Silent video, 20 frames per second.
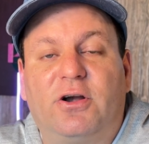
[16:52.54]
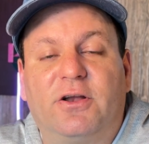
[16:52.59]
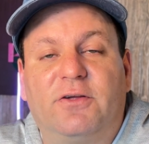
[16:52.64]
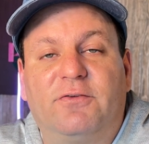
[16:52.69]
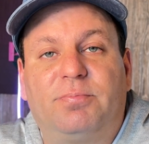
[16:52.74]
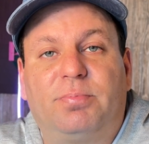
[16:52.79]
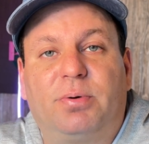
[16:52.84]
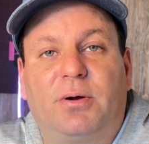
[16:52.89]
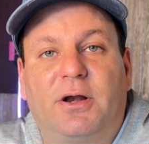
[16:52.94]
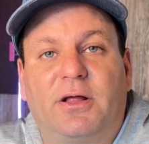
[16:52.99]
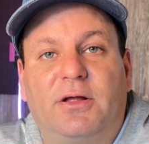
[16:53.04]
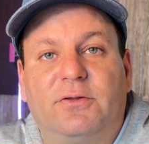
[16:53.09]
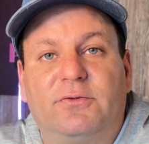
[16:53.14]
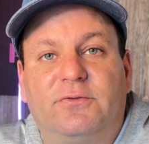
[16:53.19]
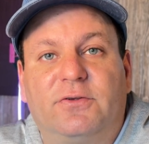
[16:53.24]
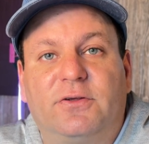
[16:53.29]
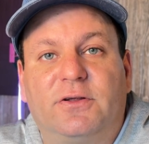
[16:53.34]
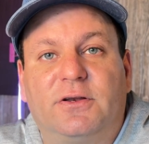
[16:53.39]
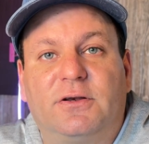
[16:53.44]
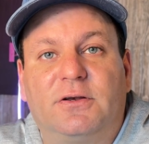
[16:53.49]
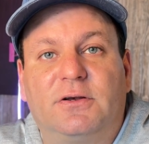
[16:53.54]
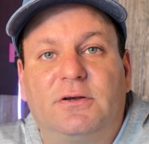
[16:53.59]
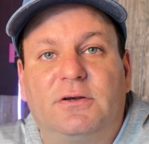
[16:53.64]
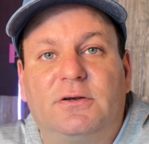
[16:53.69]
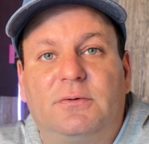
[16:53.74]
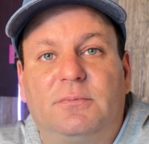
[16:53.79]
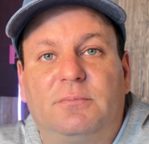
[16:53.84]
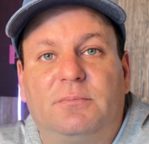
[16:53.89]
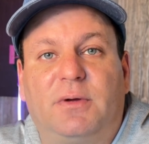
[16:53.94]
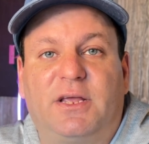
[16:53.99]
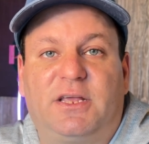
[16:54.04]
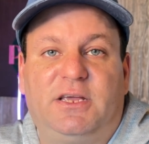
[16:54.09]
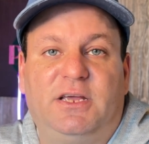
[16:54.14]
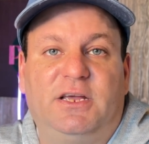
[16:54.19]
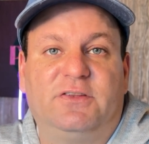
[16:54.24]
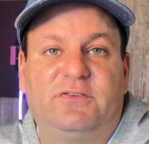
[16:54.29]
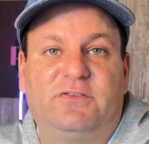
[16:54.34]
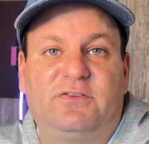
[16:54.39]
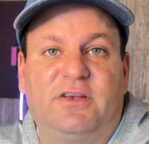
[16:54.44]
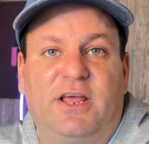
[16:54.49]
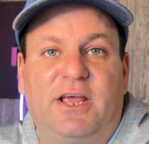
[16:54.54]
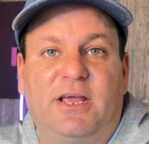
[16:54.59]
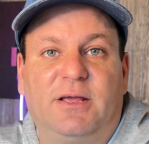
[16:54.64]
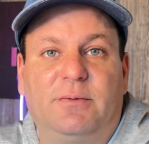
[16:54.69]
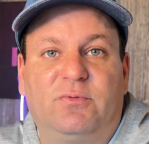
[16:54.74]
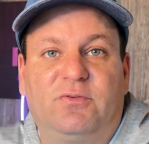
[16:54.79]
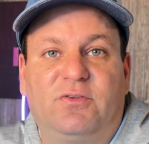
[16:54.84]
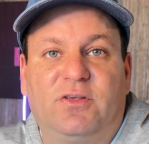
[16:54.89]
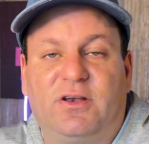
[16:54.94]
enough pronouncing my kids' names,